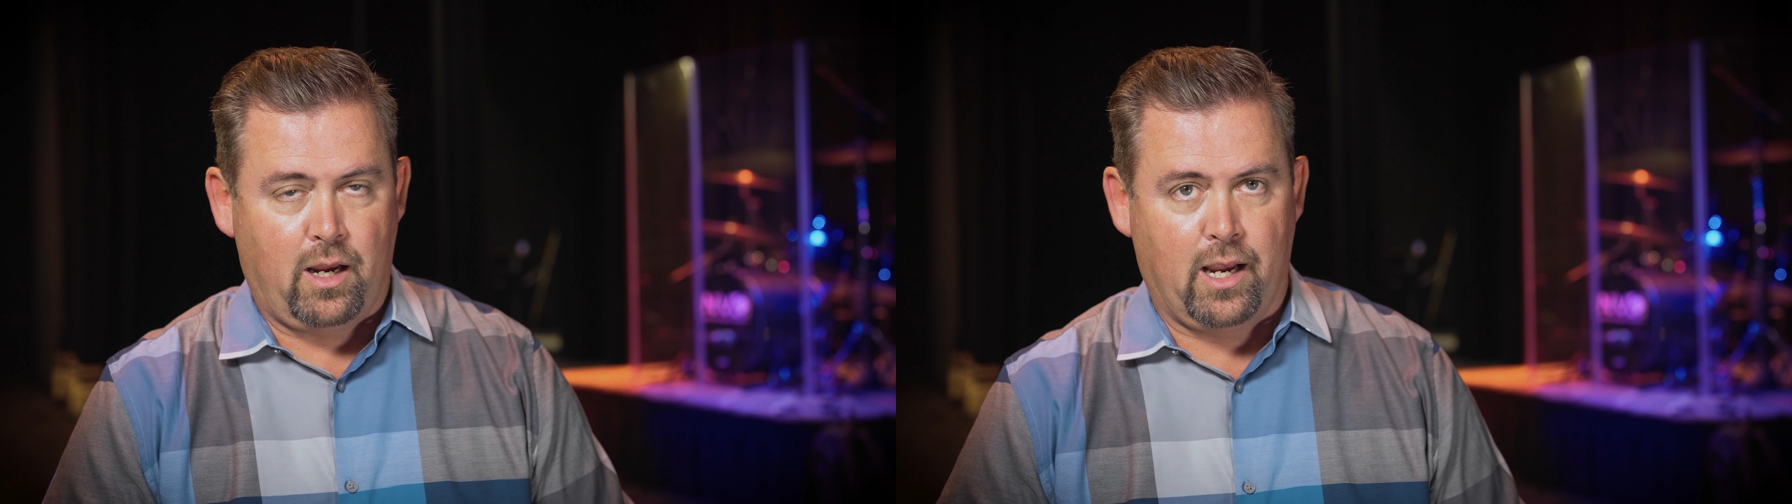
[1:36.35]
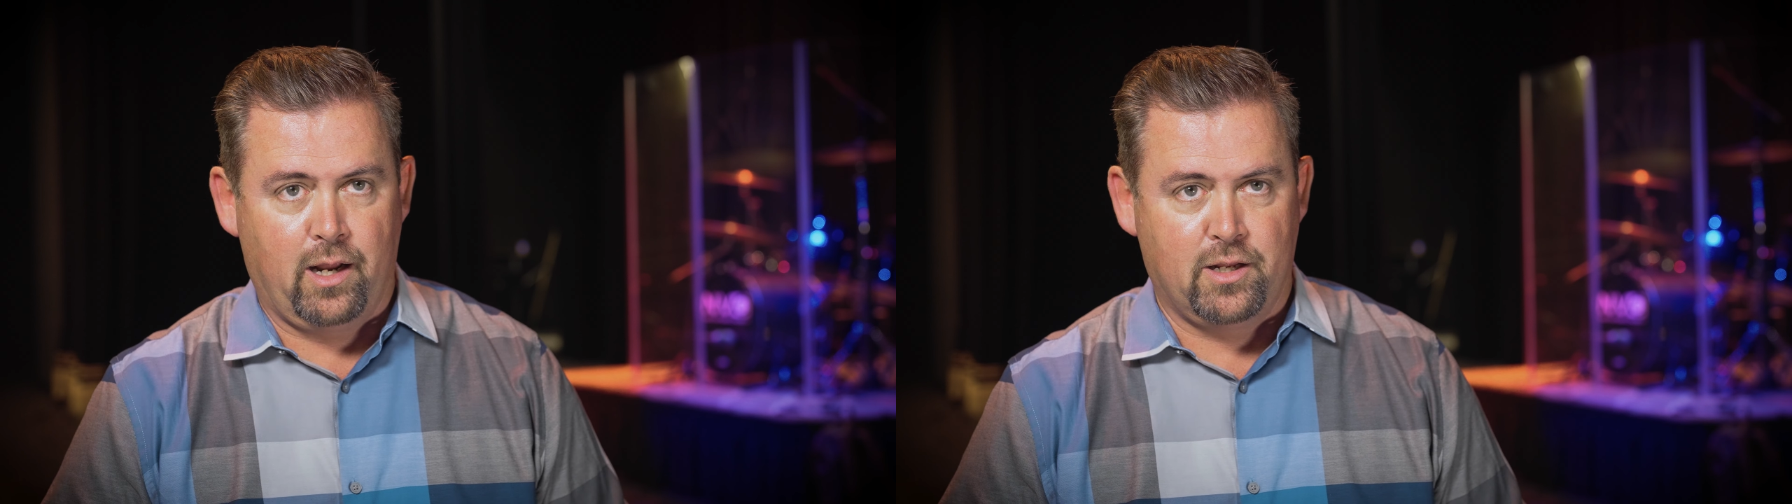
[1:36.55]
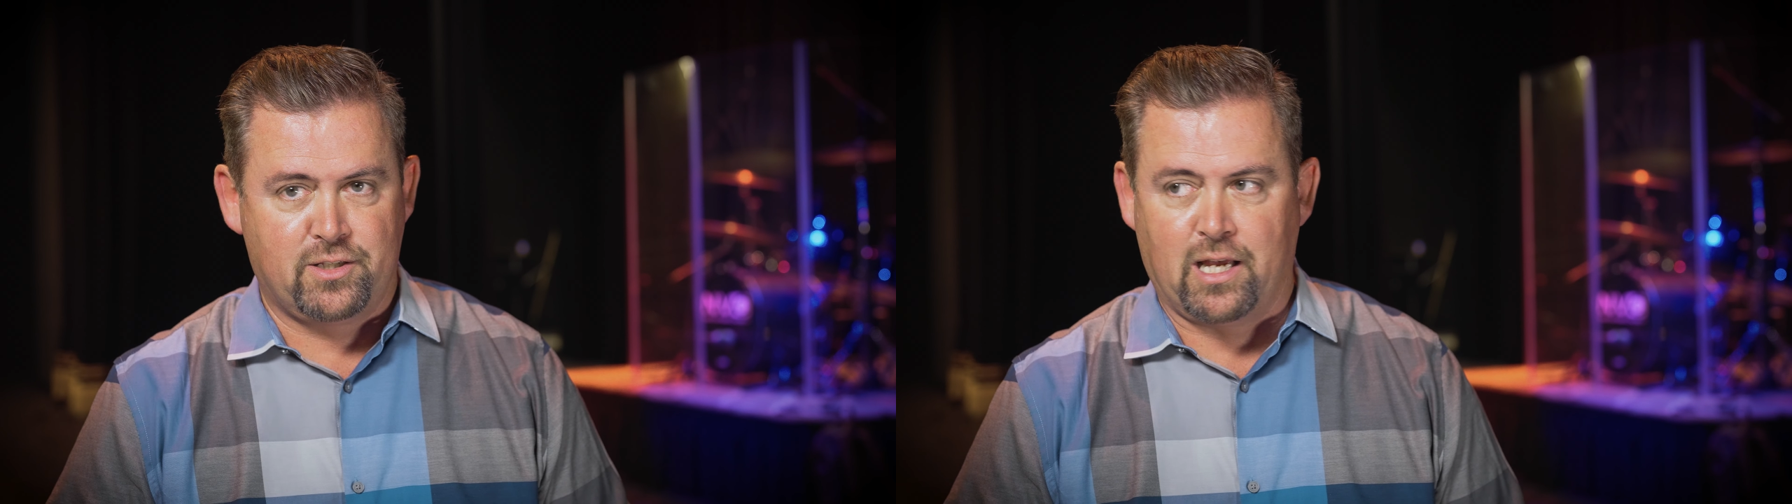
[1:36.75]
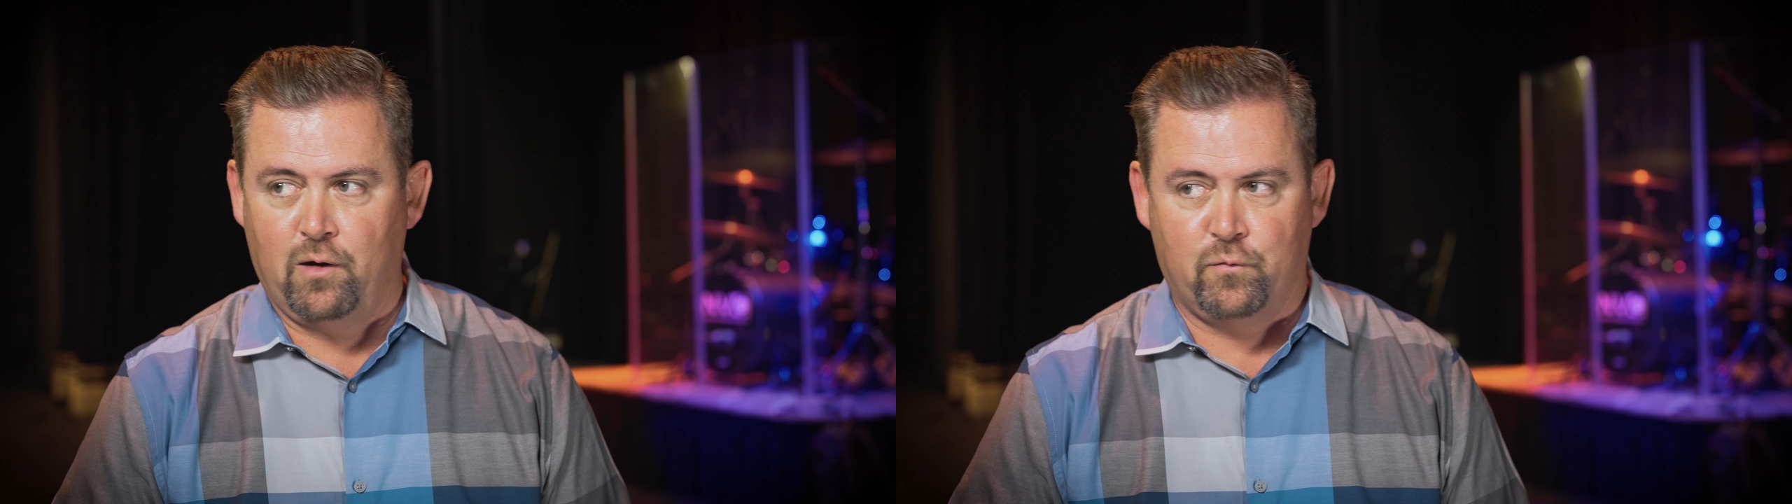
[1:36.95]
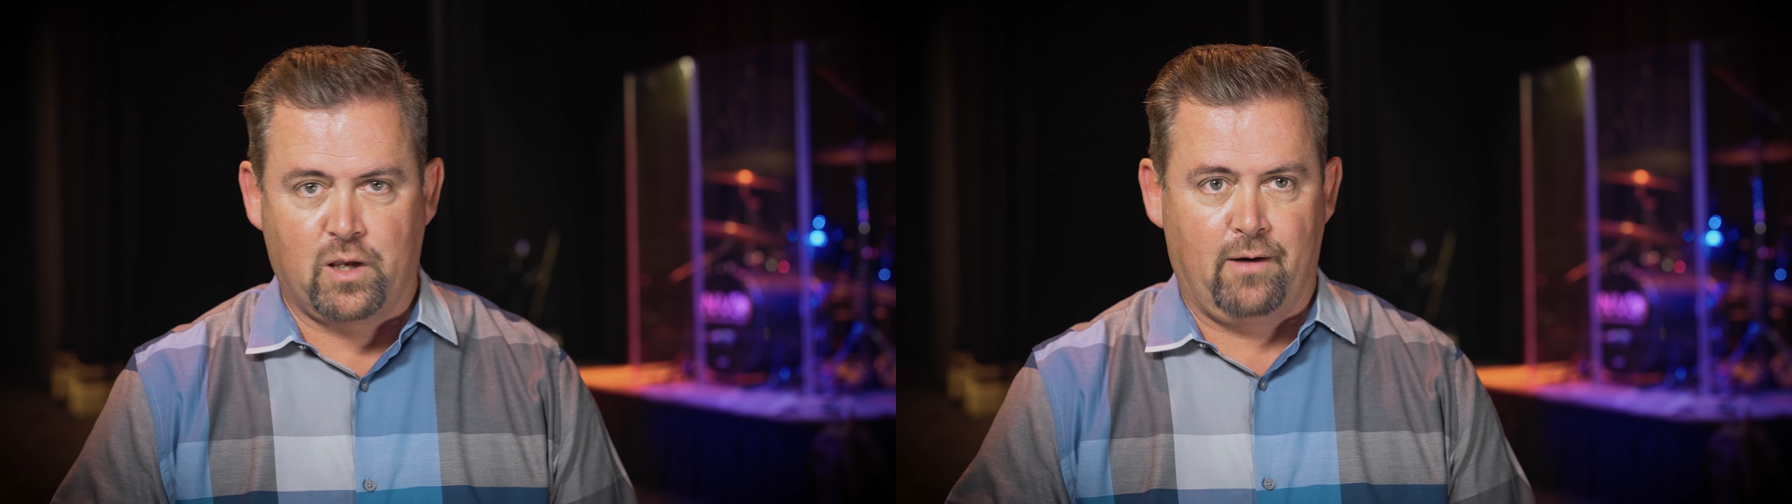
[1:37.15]
and instead
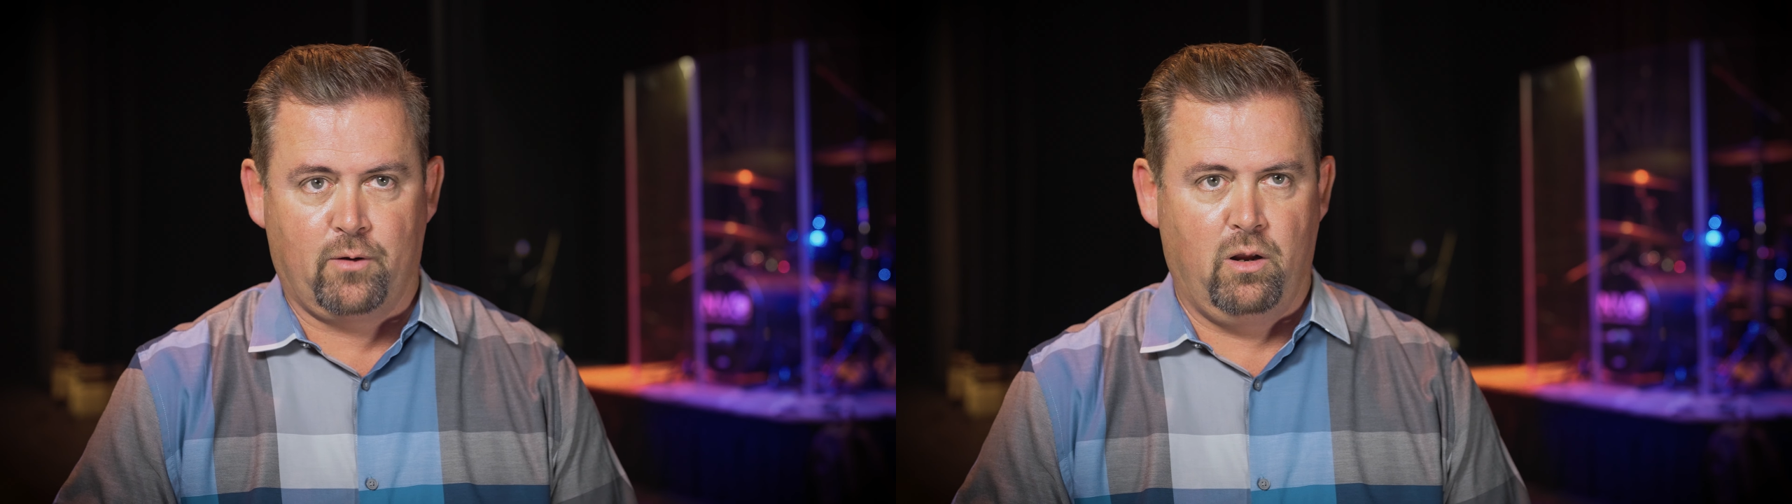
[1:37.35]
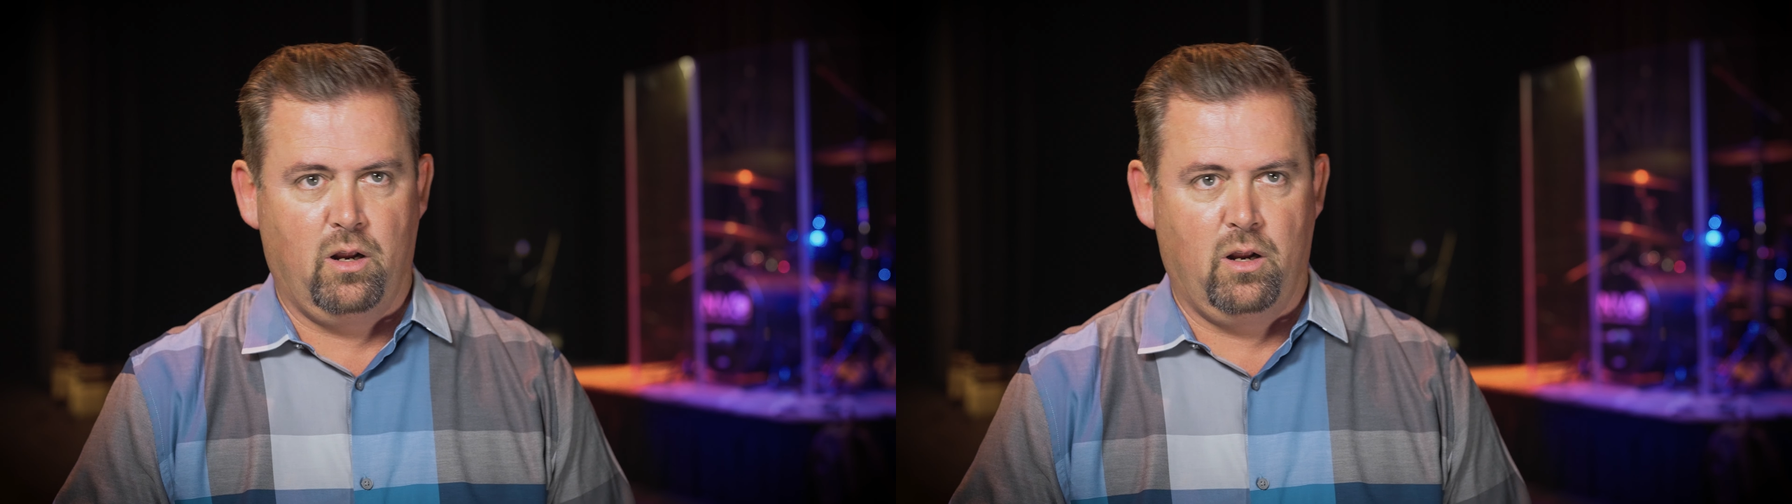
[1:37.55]
of kind of going,